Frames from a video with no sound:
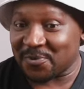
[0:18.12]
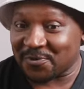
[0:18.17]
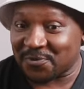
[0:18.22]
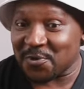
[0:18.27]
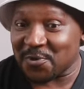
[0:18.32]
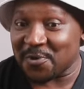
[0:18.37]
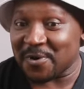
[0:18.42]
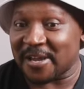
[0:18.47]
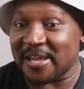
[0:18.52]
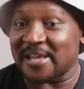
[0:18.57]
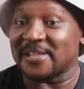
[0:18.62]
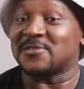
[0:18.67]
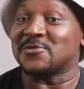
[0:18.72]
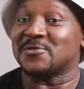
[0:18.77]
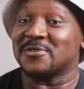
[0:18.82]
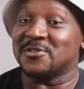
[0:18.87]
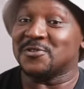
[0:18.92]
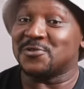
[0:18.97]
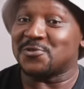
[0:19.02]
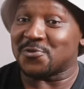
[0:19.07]
before we get
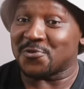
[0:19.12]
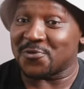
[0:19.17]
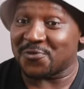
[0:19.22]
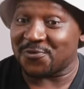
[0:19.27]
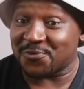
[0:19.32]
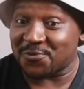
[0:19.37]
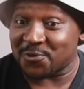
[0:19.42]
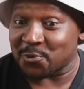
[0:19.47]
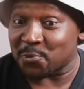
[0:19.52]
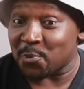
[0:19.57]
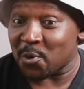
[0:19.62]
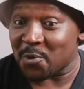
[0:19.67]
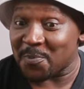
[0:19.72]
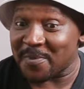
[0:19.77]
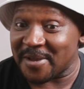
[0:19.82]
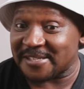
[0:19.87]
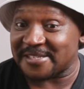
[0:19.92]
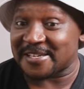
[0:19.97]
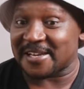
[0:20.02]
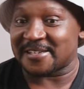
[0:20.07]
into football
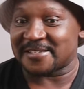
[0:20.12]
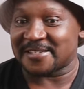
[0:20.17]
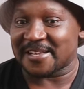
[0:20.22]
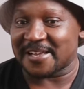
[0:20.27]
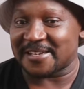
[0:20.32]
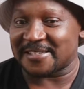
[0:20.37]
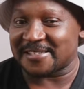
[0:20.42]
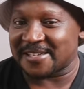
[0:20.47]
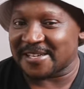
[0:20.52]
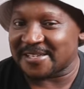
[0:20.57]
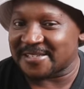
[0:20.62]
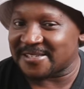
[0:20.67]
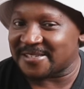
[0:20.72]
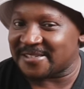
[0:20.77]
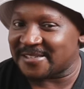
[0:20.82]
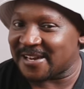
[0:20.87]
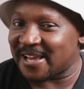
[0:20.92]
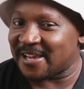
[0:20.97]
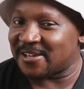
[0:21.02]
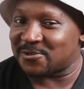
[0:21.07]
matters, I'd
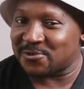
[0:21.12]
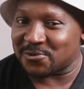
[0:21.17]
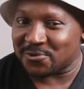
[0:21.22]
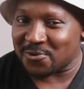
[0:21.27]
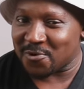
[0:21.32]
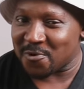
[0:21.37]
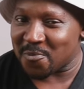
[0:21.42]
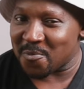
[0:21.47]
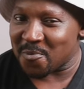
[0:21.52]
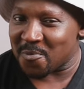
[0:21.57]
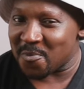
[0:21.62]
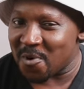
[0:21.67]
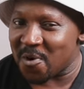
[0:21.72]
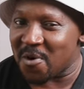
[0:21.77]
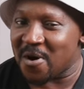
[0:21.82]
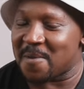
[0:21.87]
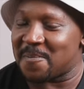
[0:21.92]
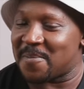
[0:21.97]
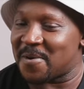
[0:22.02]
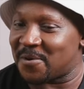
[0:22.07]
just like to know
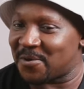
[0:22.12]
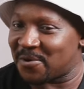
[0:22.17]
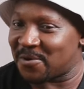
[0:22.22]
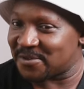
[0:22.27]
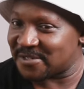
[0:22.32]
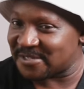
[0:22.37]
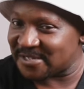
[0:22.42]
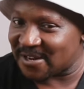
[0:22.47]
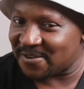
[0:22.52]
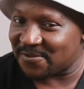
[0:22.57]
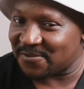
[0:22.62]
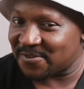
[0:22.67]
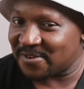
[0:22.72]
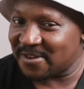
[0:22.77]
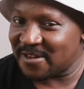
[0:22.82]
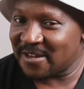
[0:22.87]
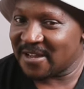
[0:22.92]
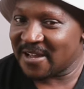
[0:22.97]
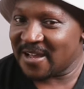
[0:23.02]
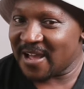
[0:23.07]
more about yourself.
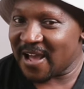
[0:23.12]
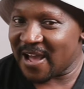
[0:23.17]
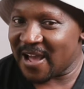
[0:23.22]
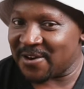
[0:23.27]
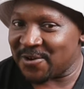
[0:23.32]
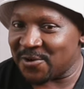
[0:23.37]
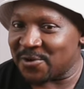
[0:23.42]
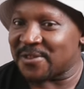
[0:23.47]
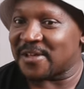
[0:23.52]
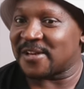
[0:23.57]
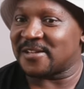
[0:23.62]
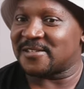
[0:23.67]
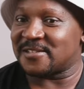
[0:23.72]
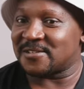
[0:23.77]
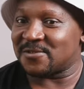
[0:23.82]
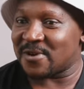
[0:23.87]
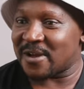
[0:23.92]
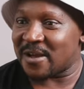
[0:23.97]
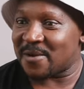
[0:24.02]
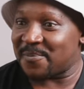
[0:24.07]
I know that
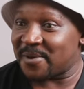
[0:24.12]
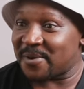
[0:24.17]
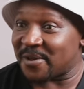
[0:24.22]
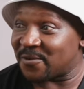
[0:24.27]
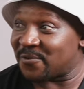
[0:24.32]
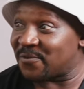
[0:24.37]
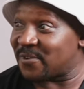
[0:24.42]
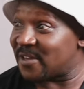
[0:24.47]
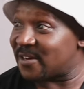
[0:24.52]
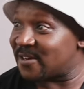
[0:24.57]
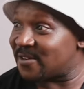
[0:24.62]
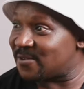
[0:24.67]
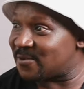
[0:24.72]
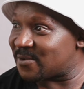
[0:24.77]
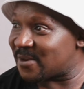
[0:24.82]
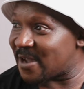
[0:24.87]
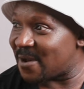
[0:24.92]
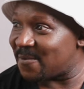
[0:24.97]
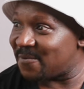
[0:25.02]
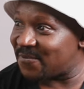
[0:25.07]
you are Peruvian.
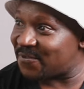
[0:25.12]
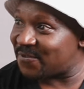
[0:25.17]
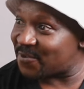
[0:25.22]
Come